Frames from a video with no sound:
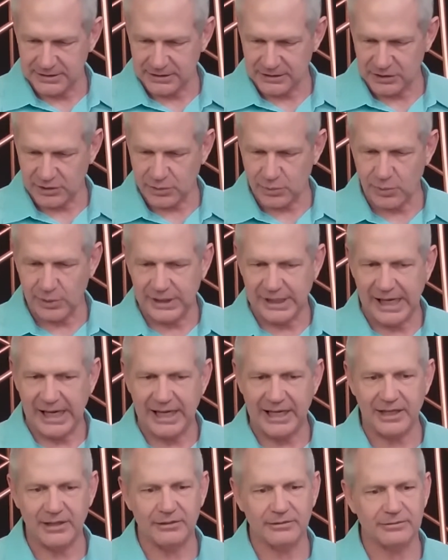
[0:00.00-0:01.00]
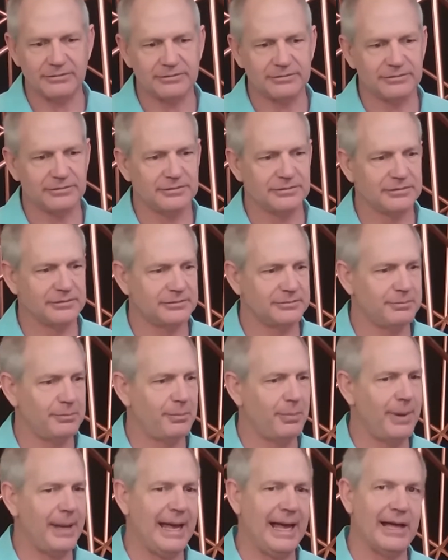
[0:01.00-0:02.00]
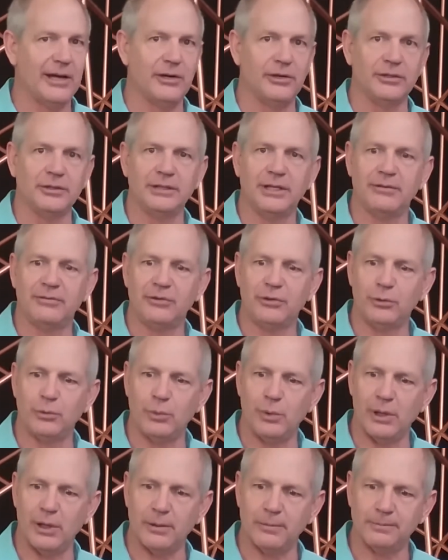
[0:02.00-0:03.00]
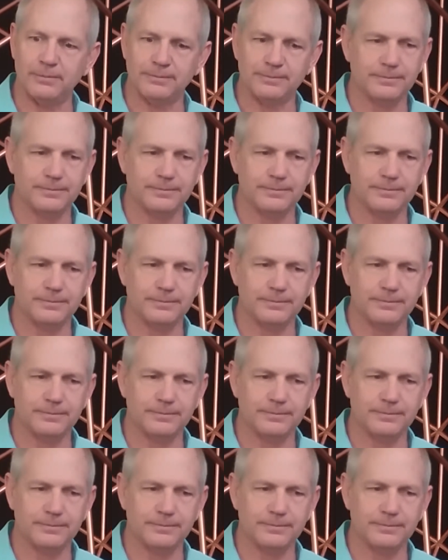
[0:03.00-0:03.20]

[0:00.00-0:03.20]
creative pattern, if you will.